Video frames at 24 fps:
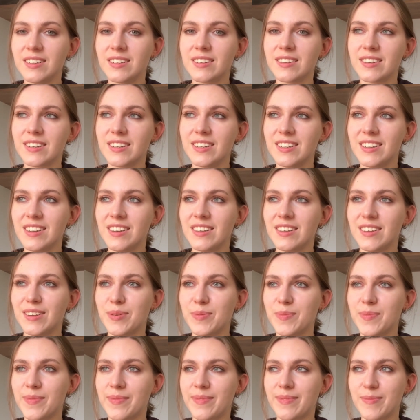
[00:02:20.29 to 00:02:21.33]

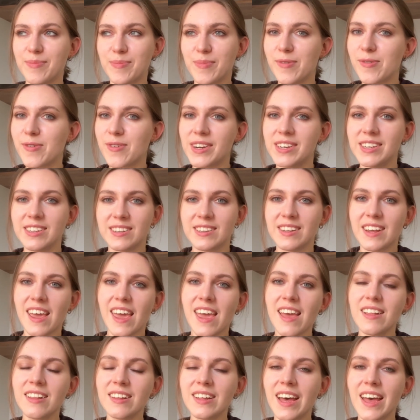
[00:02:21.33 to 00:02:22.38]
in more
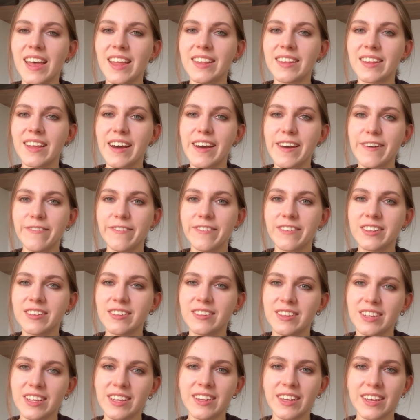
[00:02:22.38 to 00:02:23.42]
detail, and I
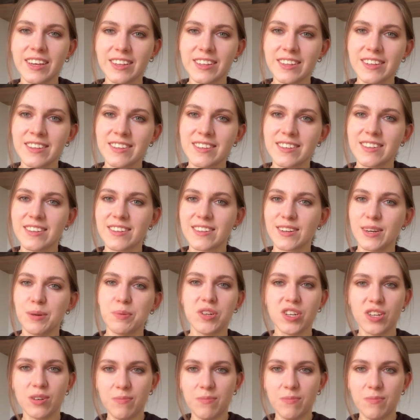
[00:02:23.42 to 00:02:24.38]
will link it in the description